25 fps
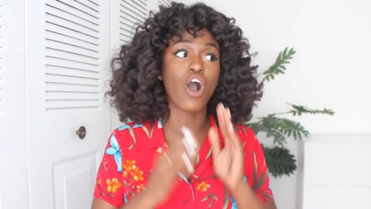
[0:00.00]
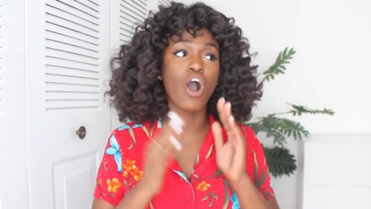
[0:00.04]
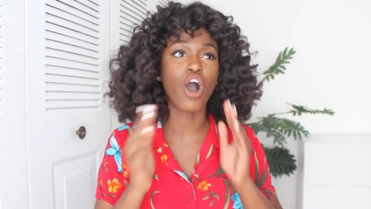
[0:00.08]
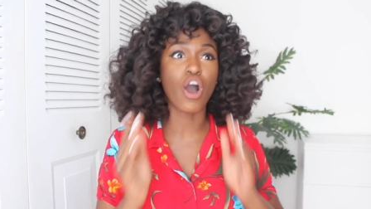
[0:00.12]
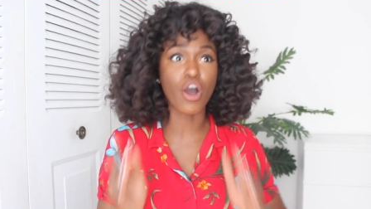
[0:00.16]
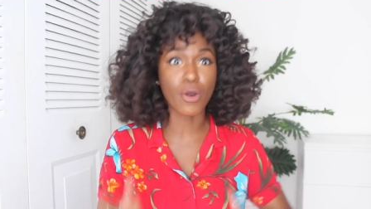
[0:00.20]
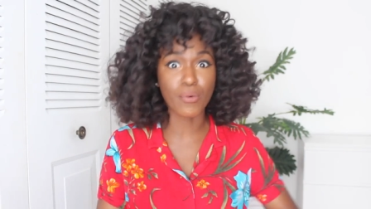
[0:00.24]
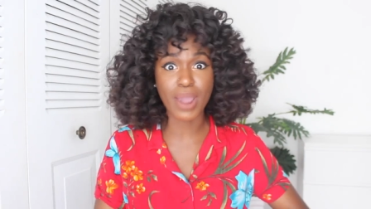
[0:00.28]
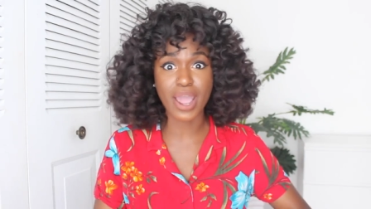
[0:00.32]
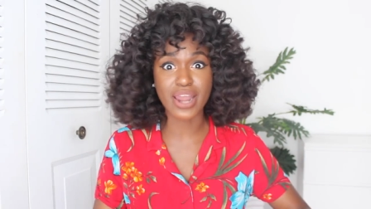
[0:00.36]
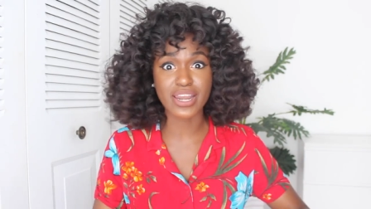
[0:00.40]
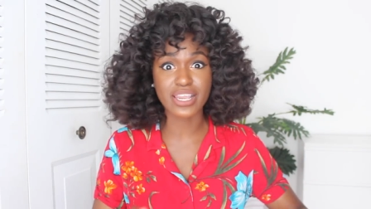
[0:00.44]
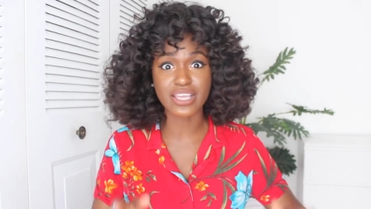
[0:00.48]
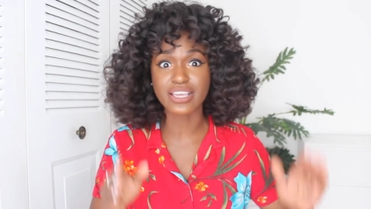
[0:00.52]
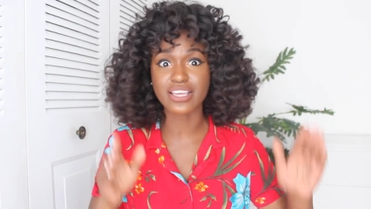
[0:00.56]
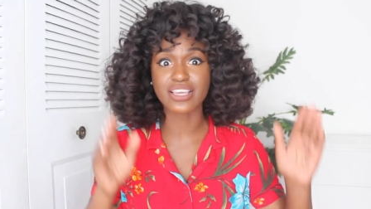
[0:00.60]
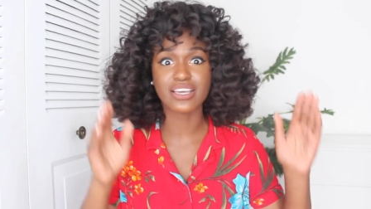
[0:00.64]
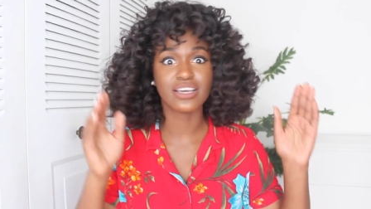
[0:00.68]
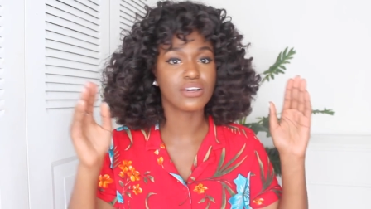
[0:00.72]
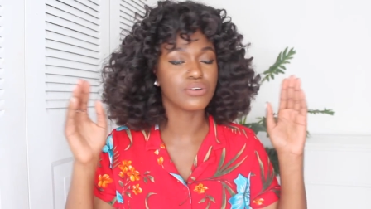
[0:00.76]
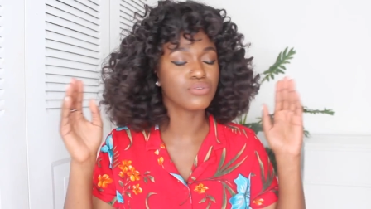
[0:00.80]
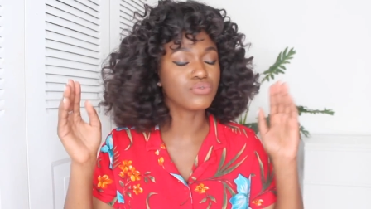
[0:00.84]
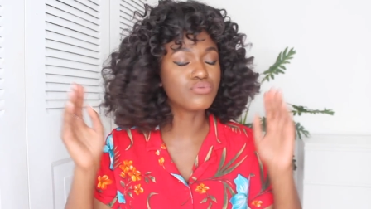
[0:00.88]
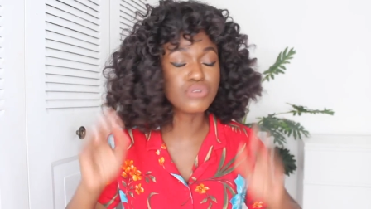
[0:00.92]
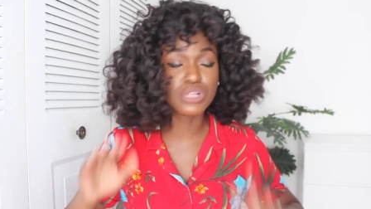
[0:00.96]

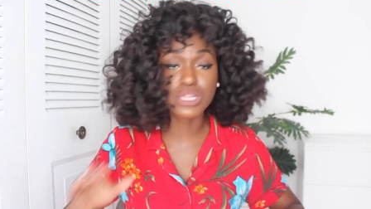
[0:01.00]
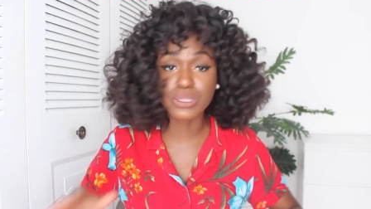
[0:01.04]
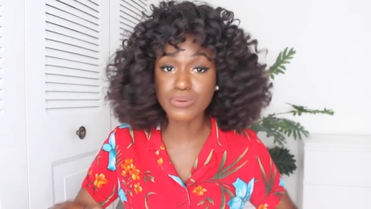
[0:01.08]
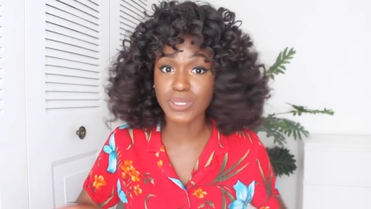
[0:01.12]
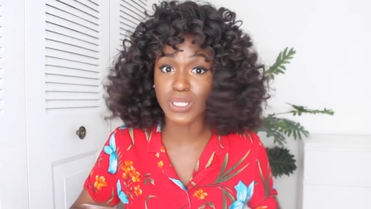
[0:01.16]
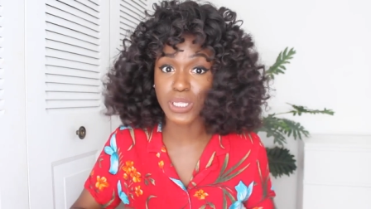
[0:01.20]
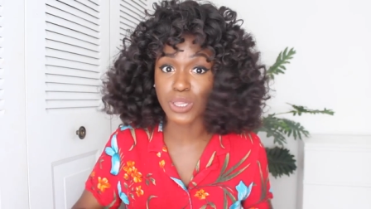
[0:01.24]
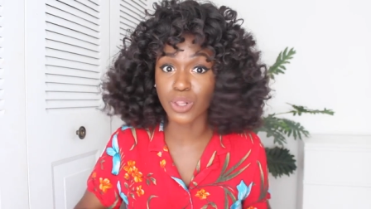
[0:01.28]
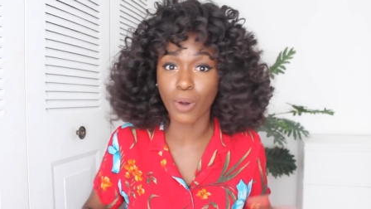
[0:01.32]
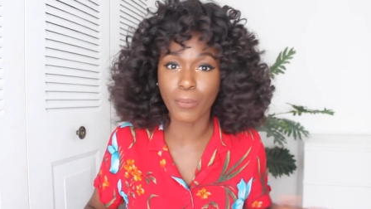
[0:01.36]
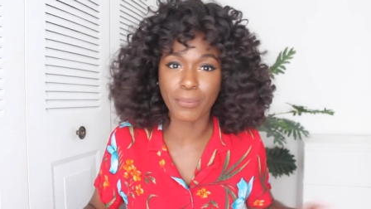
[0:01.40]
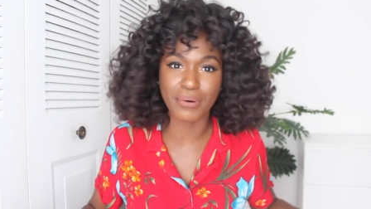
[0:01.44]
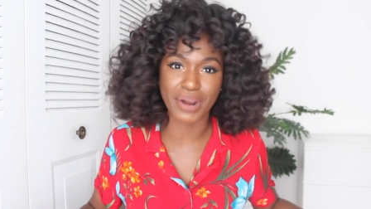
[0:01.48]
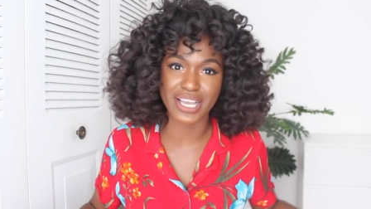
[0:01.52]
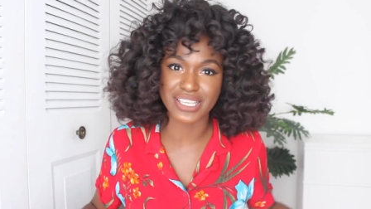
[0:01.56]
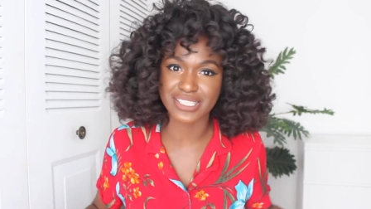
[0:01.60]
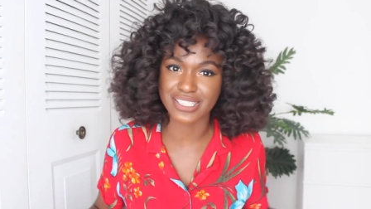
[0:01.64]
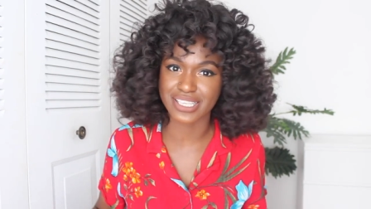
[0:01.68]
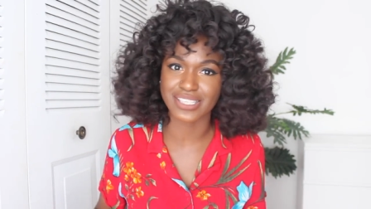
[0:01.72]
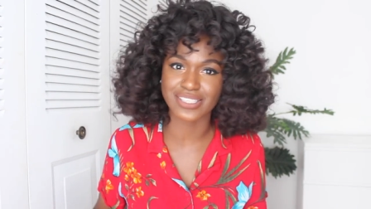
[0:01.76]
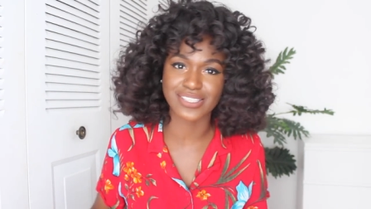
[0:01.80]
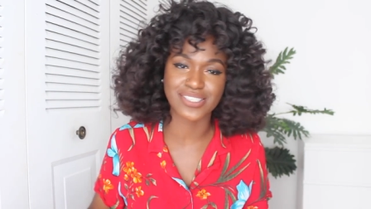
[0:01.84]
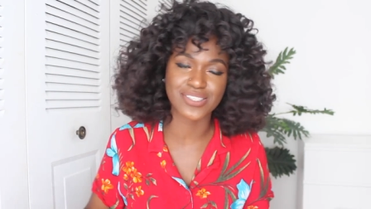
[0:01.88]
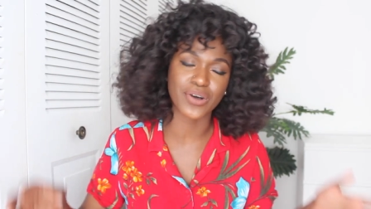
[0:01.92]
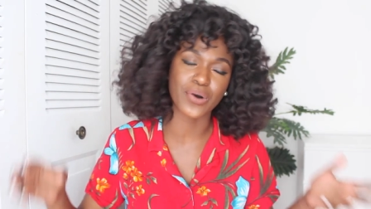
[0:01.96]
already, really, really low
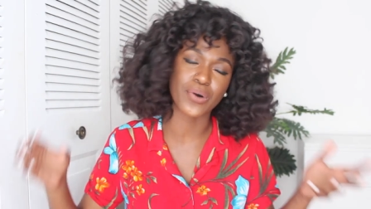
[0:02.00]
prices.